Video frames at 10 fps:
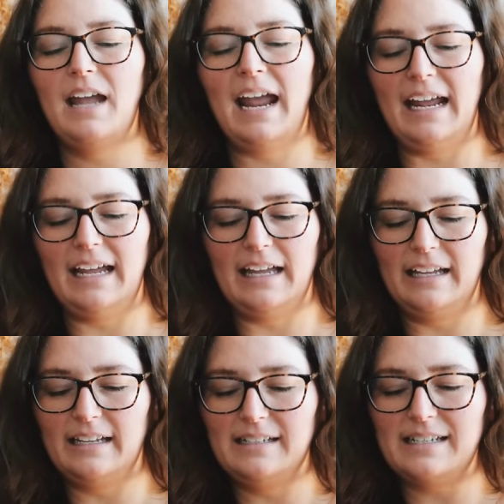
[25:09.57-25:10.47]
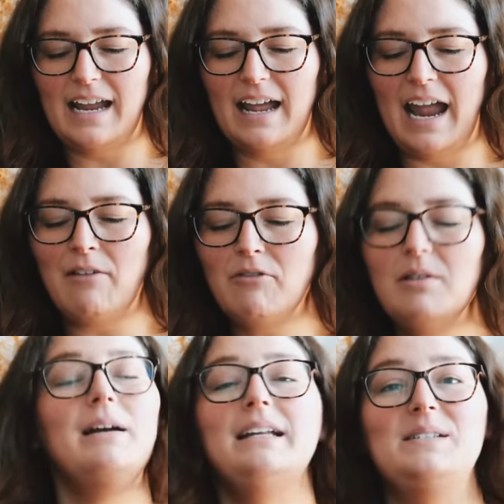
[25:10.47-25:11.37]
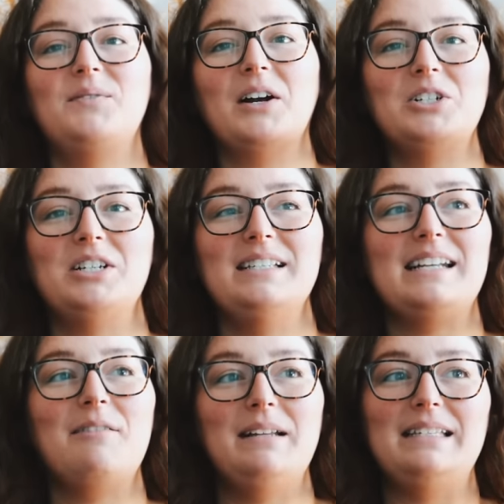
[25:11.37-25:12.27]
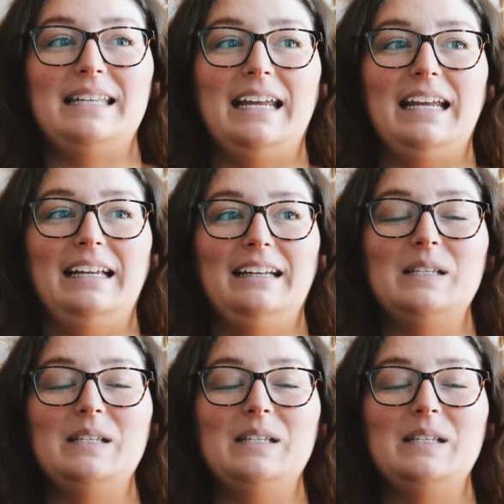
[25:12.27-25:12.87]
And everybody's versions I've been seeing,